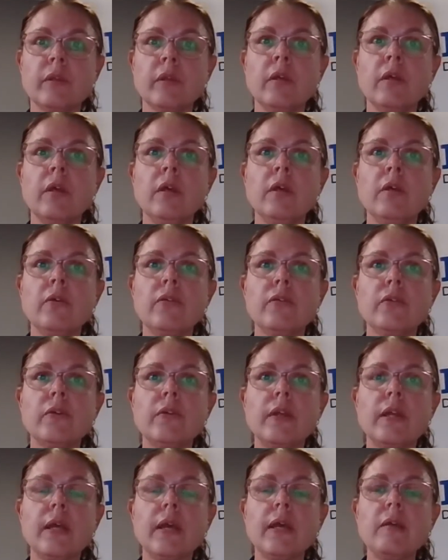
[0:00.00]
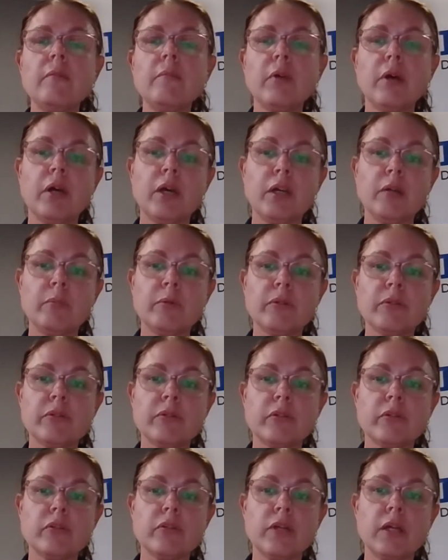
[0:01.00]
So the name IdaBoss Dog
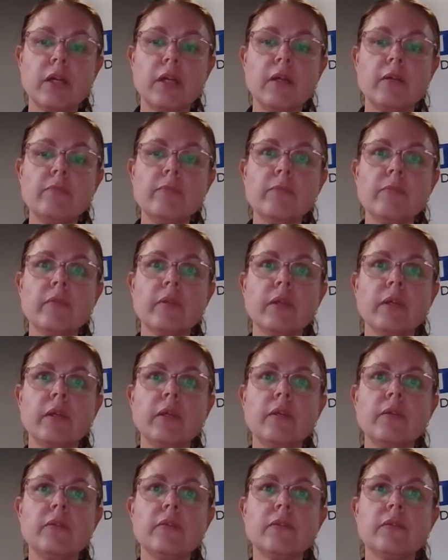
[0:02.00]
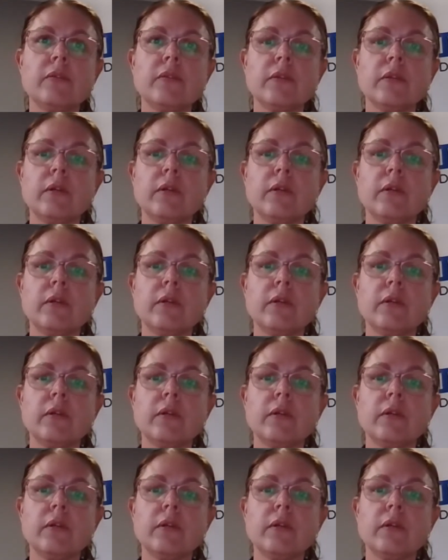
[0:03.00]
Training is